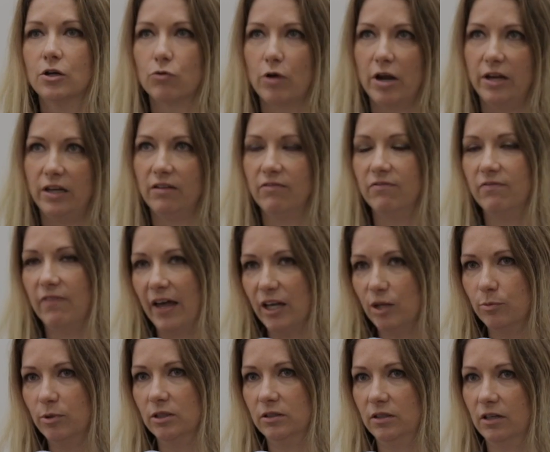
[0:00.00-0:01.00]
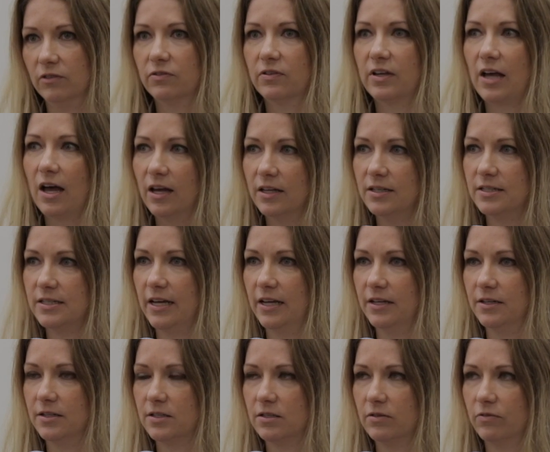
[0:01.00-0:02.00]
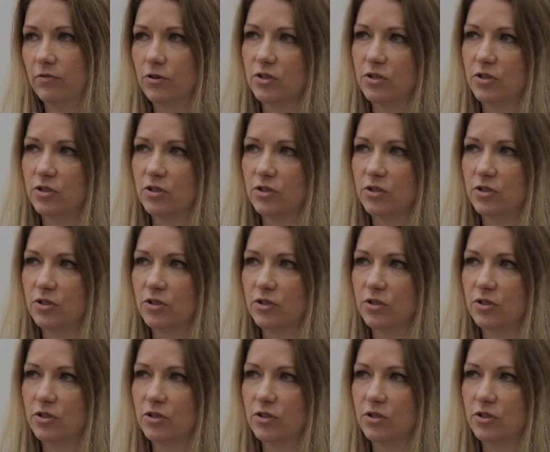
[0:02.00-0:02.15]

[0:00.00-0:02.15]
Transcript: Creating valuable enough content